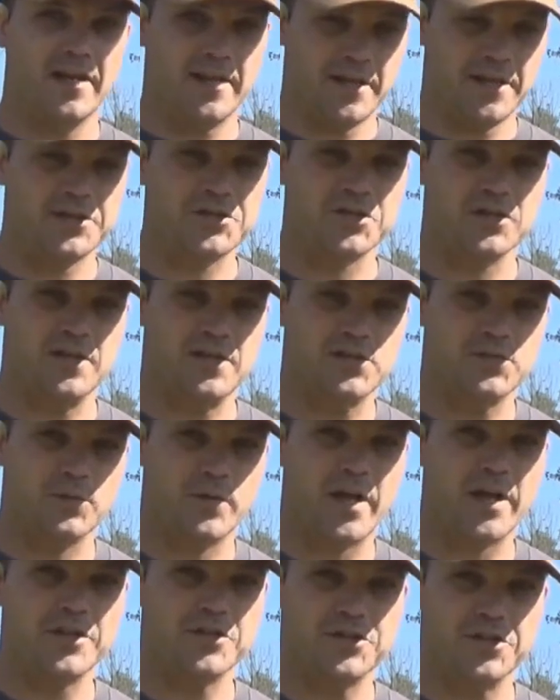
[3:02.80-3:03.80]
at each of these
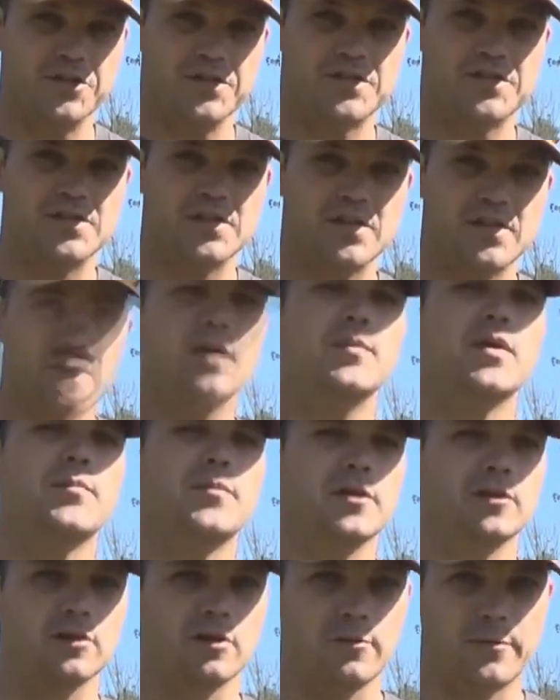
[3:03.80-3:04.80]
ranges, and
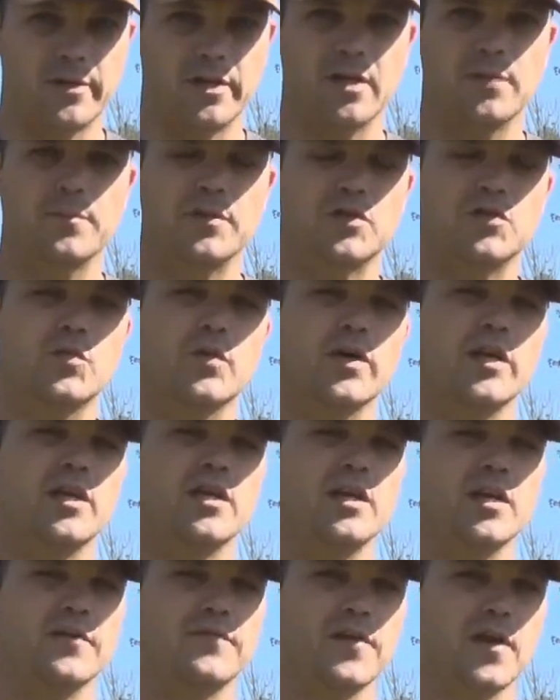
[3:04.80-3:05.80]
maybe a little bit in
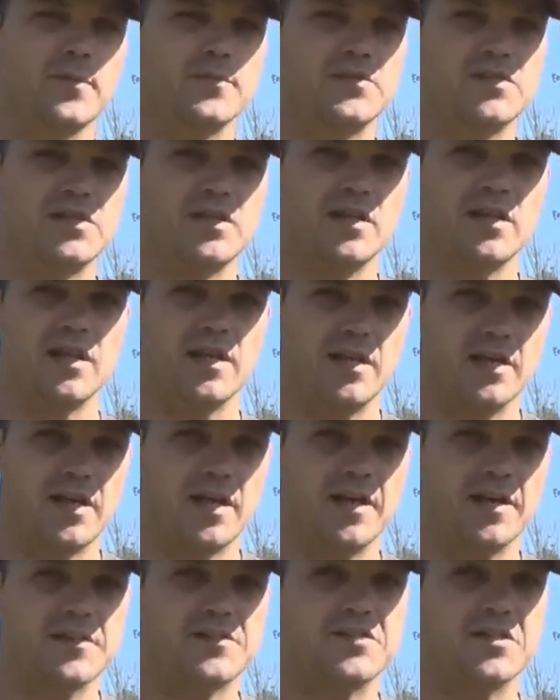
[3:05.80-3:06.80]
between if I'm seeing any
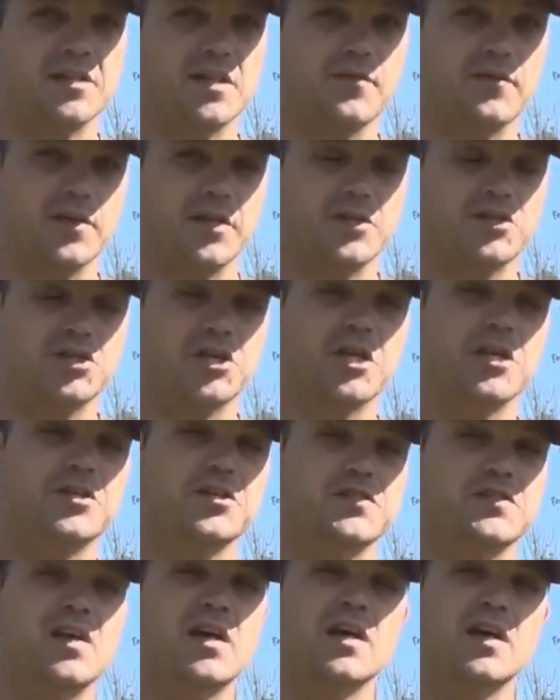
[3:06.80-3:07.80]
kind of significant
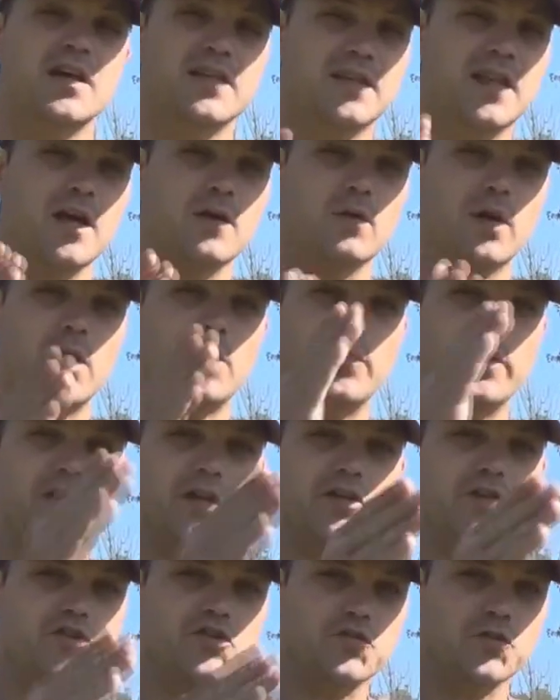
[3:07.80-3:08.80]
changes. That way we
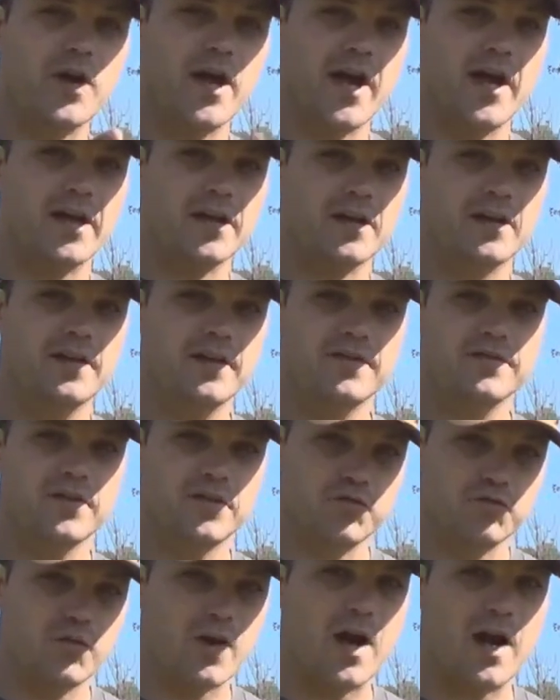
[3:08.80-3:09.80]
can track
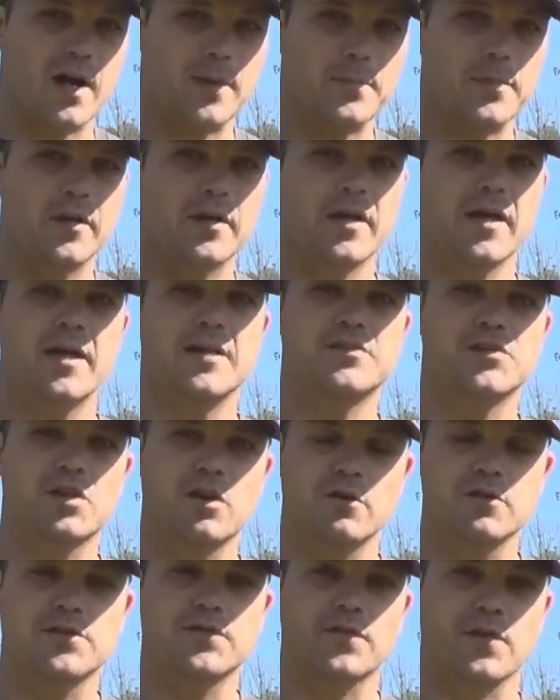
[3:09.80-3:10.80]
the drop as it
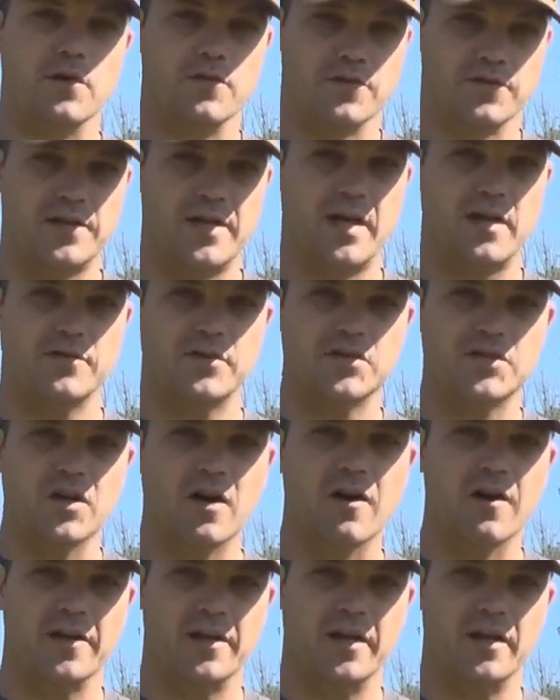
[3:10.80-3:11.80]
goes further down the
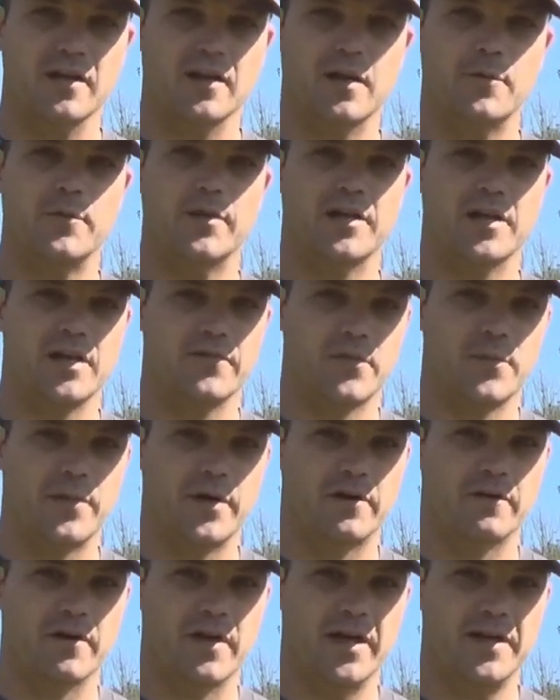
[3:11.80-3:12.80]
target, and we can have a
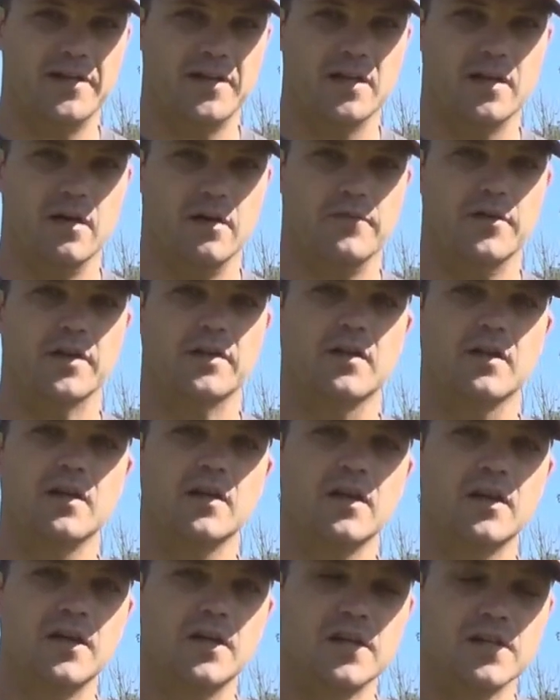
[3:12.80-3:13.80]
better idea of it.
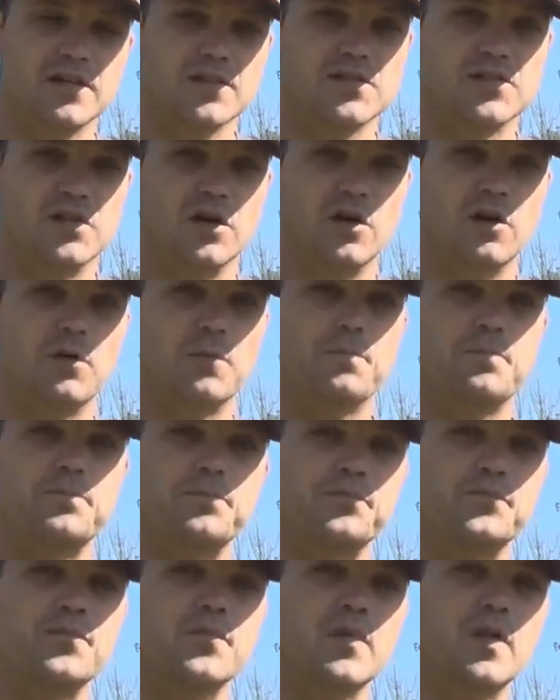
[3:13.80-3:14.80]
So
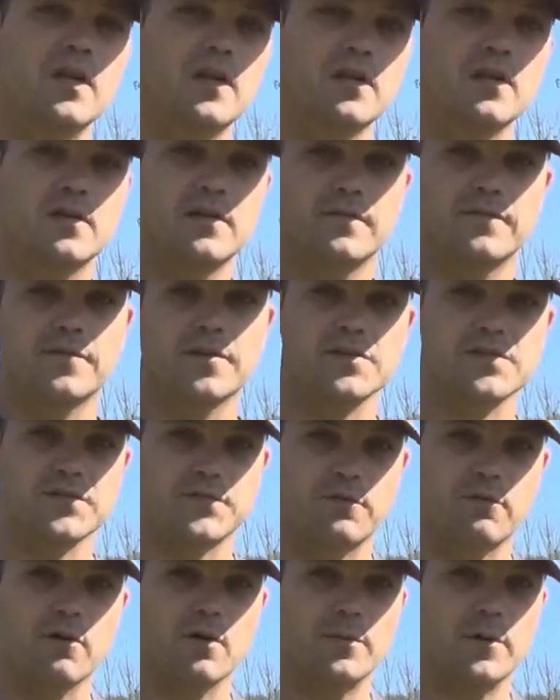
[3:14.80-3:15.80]
first
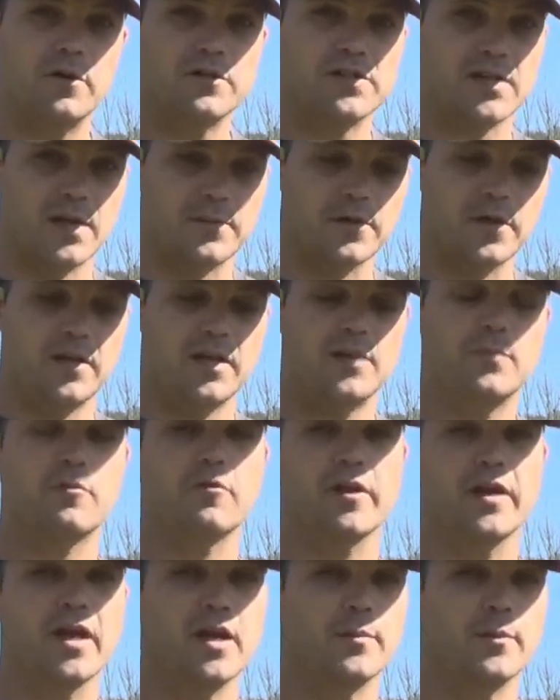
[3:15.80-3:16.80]
and foremost, I'm going to need
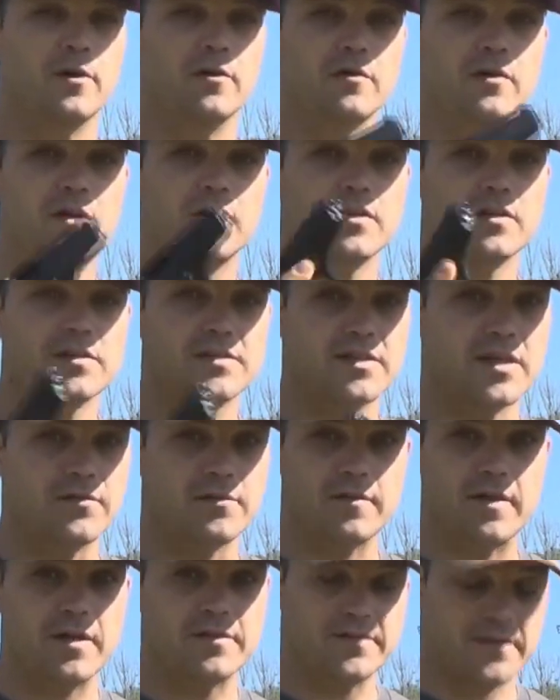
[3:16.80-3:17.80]
more ammo.
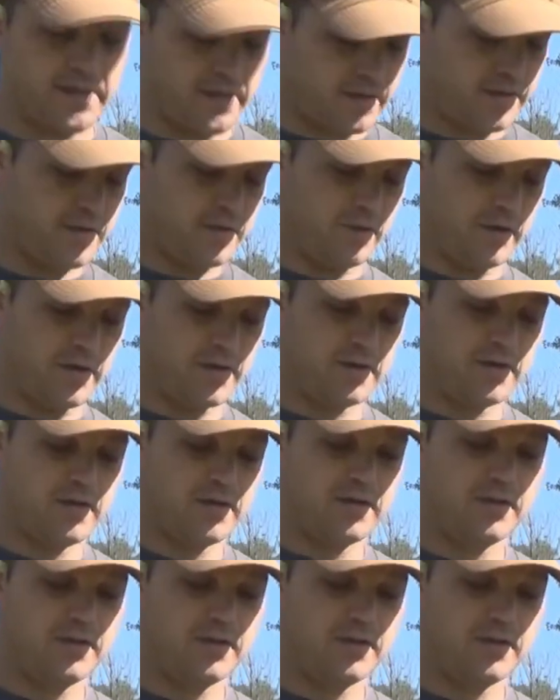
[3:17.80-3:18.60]
7 rounds ain't going to do it.